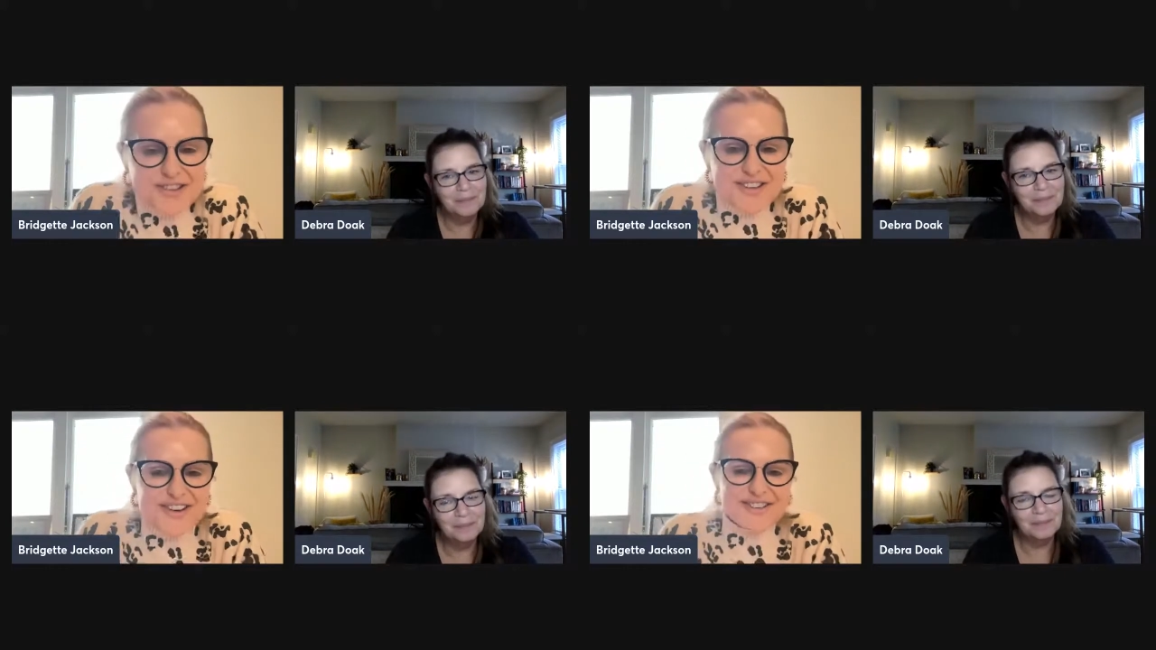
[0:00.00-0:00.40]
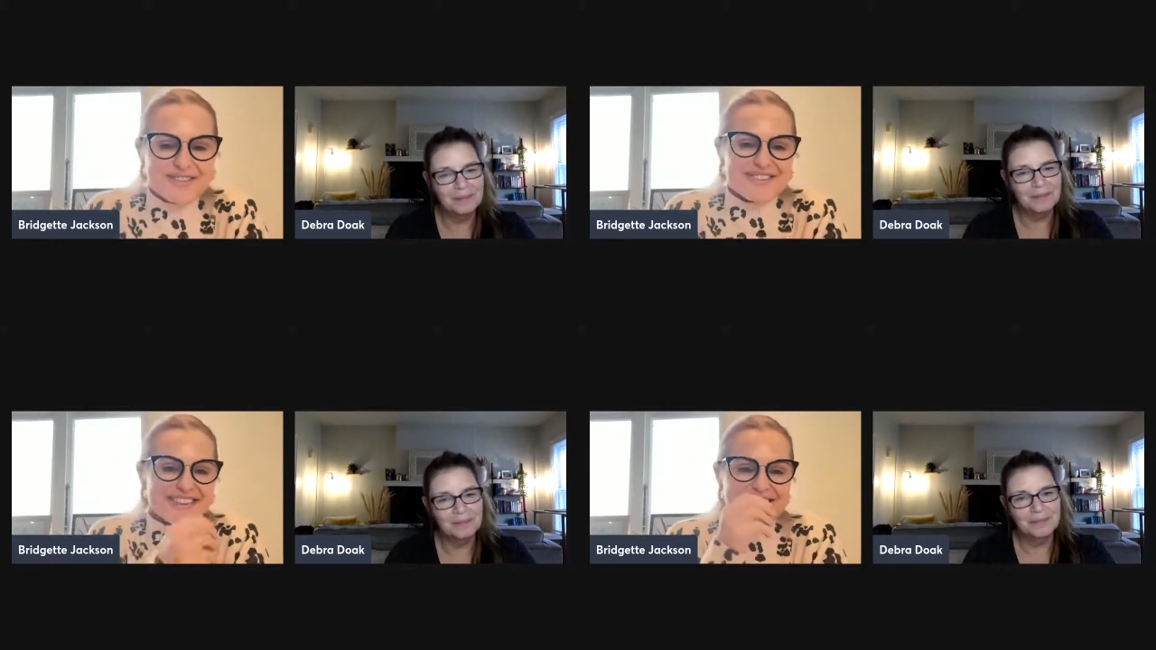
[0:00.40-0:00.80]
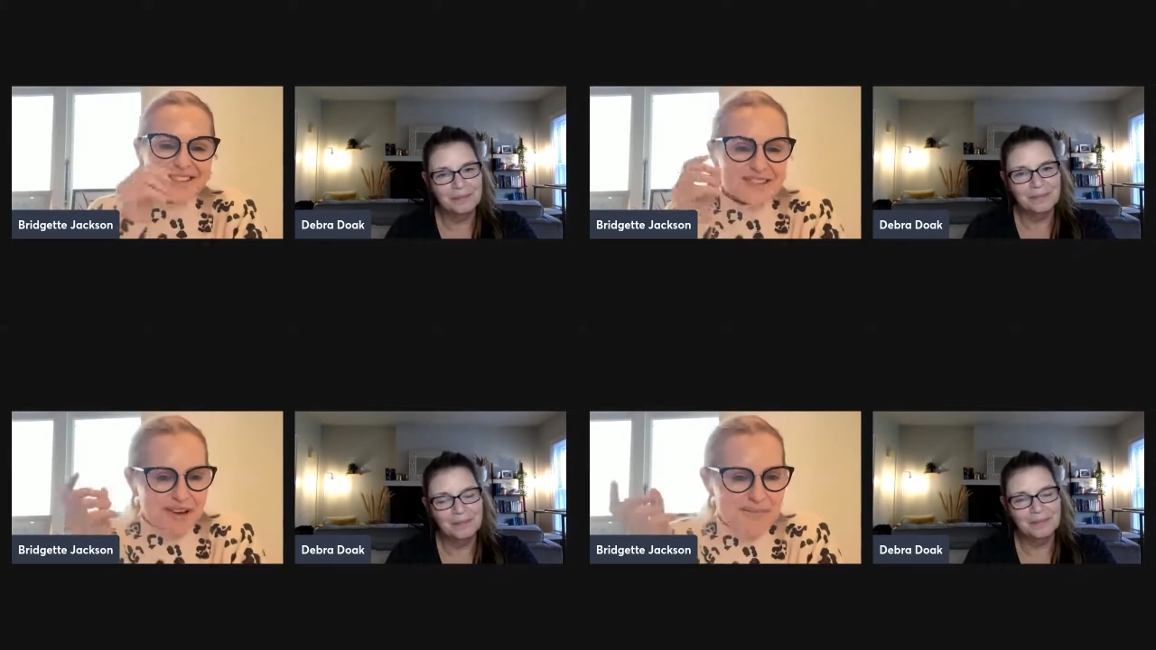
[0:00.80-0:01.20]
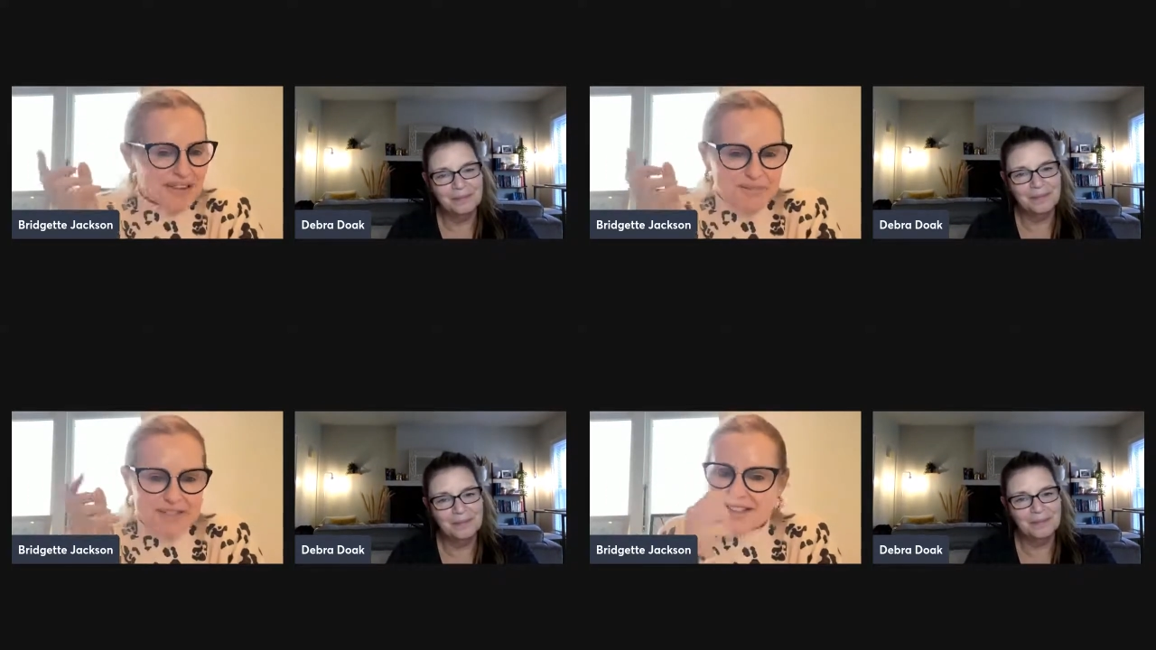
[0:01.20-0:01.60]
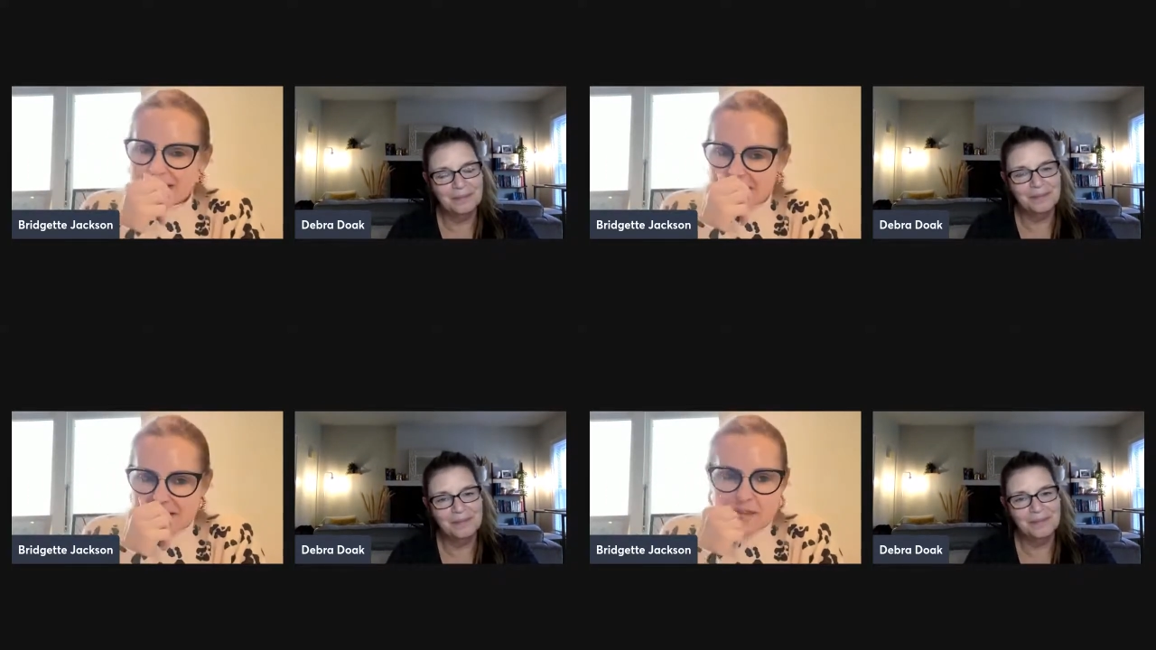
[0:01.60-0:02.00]
Speaker 1: so there's so many
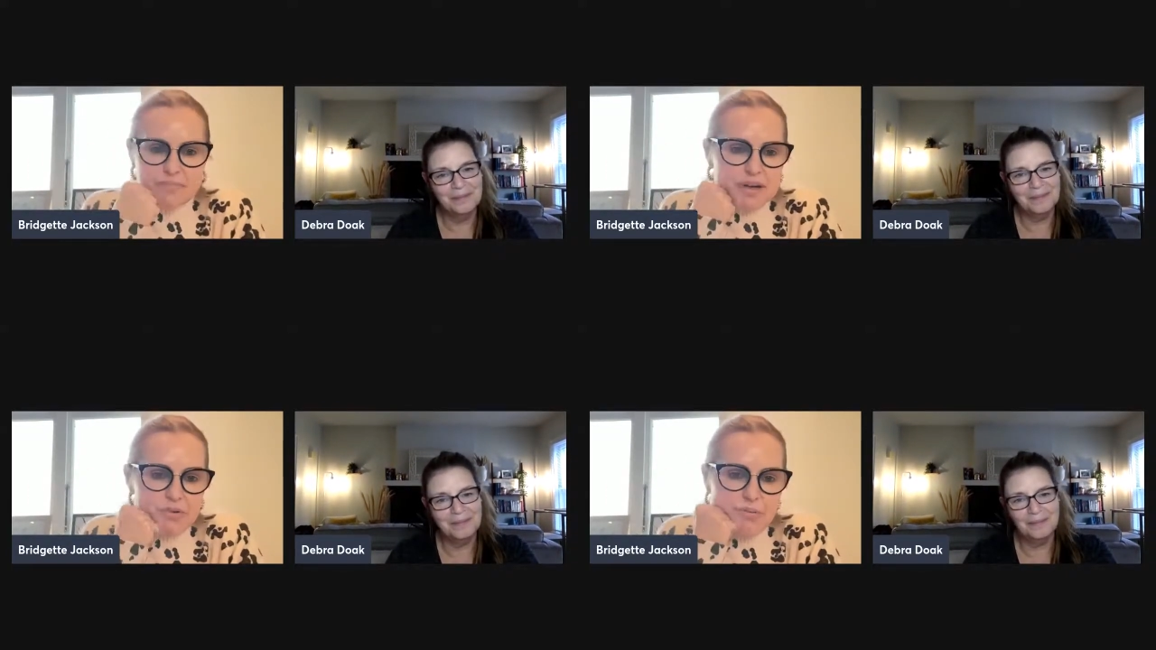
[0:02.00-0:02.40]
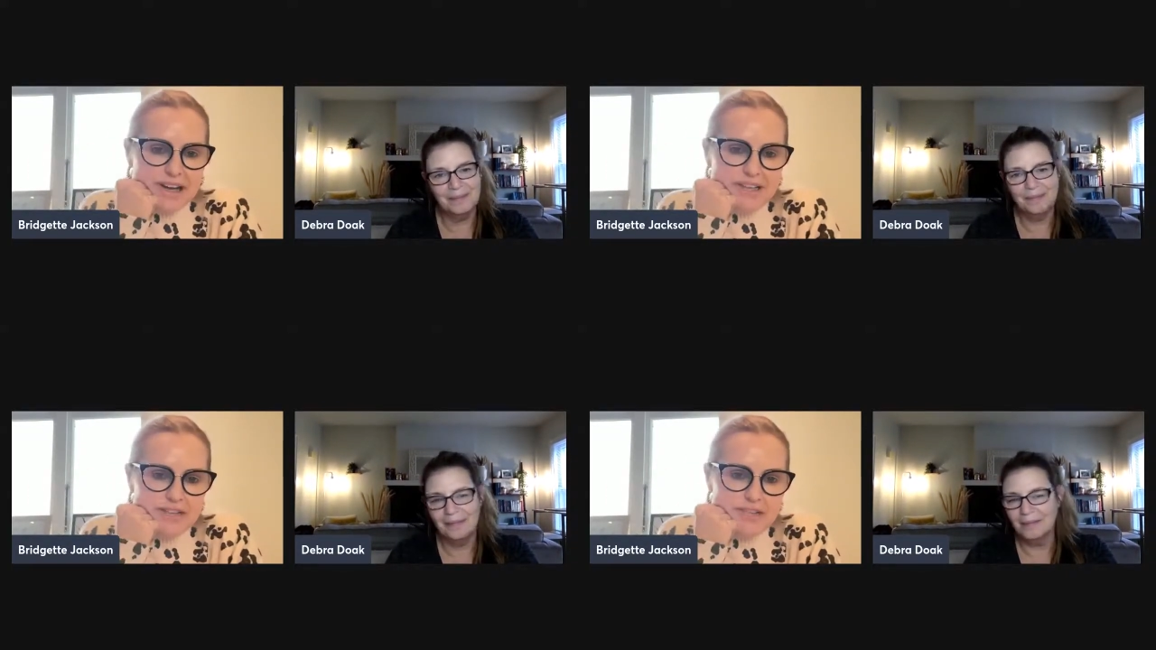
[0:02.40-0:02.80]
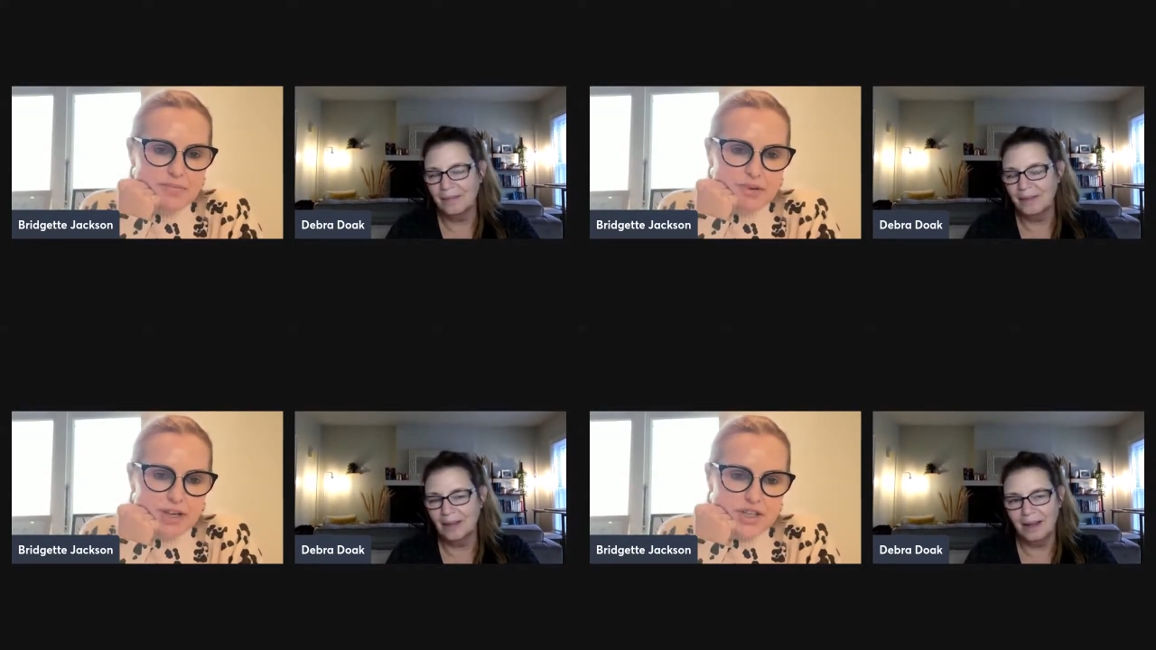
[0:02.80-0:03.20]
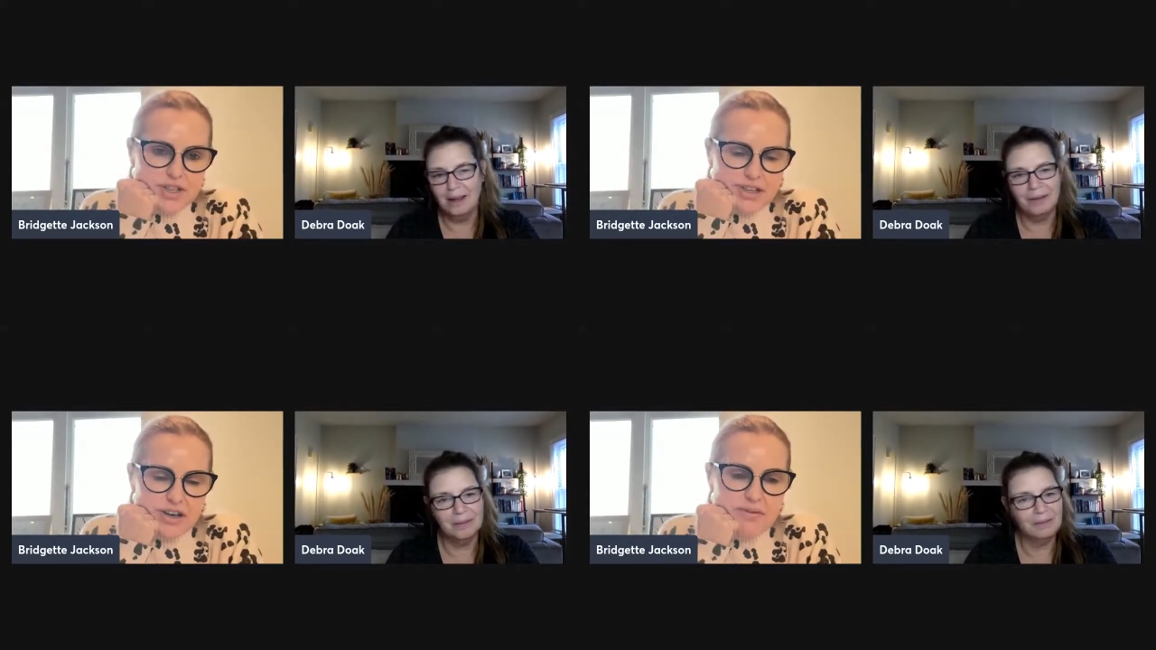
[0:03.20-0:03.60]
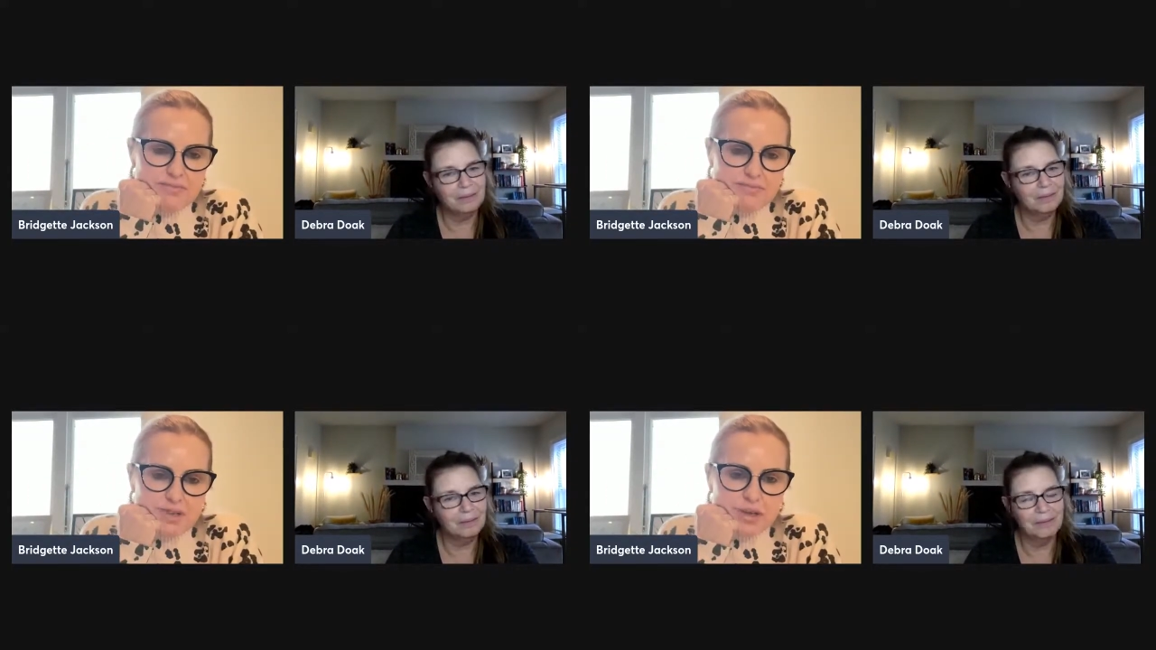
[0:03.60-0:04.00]
mistakes that people make in separation, and
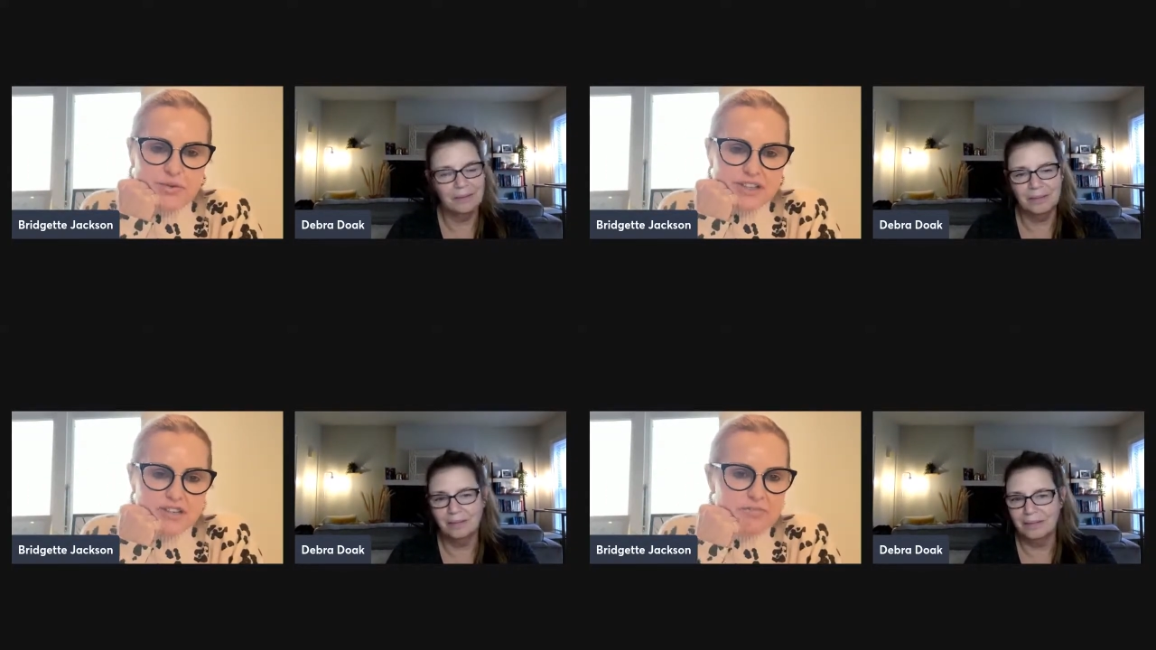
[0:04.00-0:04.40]
I'm guilty of